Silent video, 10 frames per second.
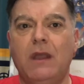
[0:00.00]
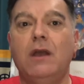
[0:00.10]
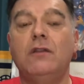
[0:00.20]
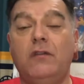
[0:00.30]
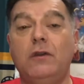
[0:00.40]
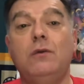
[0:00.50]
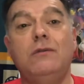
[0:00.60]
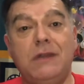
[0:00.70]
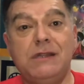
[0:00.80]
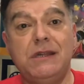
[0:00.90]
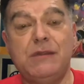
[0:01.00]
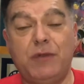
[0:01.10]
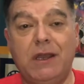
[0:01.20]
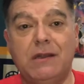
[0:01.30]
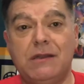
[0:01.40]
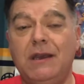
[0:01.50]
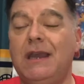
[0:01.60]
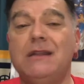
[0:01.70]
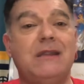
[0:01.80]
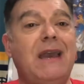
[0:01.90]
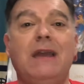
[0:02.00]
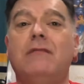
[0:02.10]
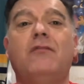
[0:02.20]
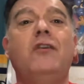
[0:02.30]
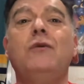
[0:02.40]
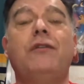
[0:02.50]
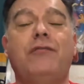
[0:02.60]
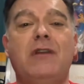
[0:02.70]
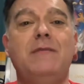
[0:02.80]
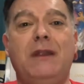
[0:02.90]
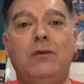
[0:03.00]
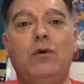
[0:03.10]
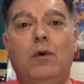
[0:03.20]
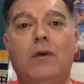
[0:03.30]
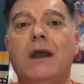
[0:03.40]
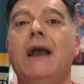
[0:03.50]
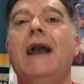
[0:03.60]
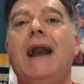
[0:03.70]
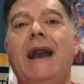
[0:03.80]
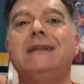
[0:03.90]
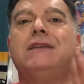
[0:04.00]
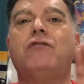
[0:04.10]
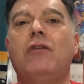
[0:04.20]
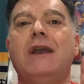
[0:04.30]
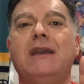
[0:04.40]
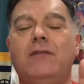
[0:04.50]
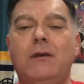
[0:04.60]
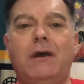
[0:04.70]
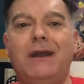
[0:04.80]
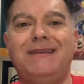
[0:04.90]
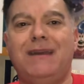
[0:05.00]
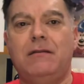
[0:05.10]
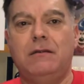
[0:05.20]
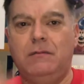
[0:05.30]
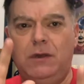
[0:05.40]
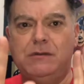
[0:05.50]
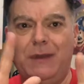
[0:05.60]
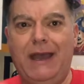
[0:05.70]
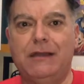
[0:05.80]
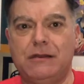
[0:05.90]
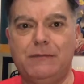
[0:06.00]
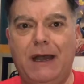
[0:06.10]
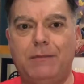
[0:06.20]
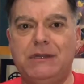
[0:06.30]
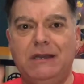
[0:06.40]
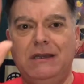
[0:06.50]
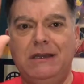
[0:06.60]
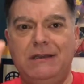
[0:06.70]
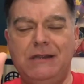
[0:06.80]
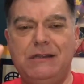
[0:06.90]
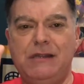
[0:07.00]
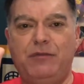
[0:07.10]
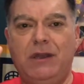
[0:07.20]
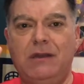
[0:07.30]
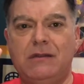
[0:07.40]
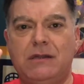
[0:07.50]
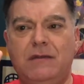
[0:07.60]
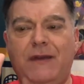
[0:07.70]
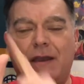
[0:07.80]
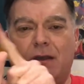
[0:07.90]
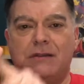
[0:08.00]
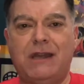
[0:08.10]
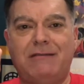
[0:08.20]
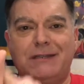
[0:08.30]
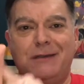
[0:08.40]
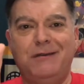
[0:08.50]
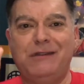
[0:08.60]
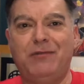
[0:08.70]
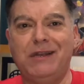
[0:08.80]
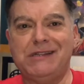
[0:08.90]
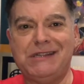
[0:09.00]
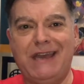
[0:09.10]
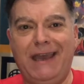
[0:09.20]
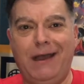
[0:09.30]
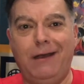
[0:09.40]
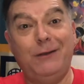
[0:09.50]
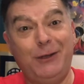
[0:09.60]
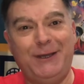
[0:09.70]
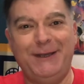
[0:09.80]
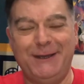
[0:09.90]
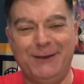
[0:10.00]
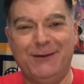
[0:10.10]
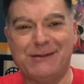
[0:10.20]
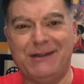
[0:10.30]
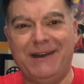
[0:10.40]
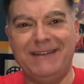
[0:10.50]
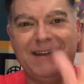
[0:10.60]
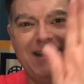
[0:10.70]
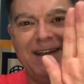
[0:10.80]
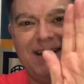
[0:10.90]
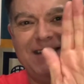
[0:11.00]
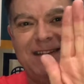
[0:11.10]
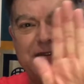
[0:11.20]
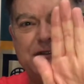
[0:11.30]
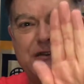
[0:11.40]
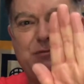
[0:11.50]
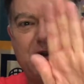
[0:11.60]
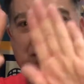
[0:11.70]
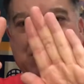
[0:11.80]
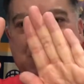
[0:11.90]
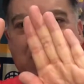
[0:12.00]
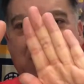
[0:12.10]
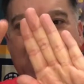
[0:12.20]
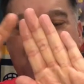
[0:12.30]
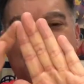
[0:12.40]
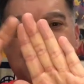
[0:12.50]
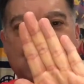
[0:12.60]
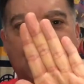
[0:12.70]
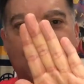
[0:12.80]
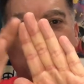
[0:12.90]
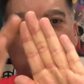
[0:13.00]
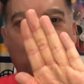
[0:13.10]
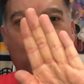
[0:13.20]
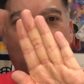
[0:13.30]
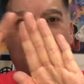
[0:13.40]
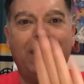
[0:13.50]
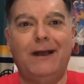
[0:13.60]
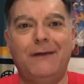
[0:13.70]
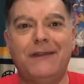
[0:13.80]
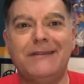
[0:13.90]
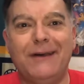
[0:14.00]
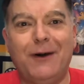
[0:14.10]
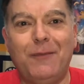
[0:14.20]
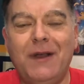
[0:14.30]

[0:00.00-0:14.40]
to Disney Springs. It's a 2 or 3 minute walk. And to try and give you an idea and use my hands as maps, Disney Springs, in fact no, Saratoga Springs is here, looking at your side, and Disney Springs is here, and there's a little walkway at the top,